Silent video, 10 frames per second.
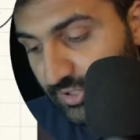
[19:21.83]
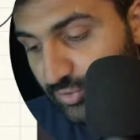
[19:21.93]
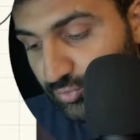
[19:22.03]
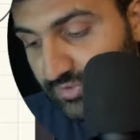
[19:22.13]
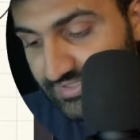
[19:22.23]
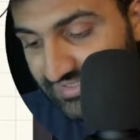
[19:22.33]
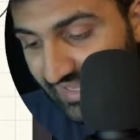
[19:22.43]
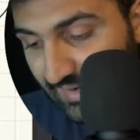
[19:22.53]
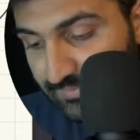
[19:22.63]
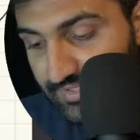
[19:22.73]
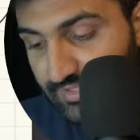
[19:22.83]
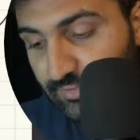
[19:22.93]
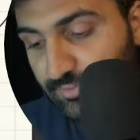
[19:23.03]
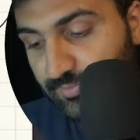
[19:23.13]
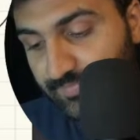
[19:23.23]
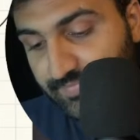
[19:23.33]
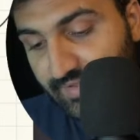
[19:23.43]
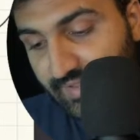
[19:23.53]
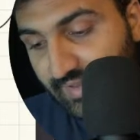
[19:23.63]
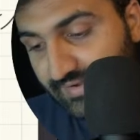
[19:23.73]
to this empty queue.
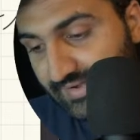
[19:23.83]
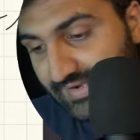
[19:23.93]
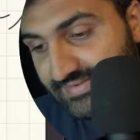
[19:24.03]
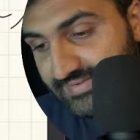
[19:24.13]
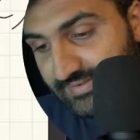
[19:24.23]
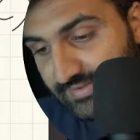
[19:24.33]
And let's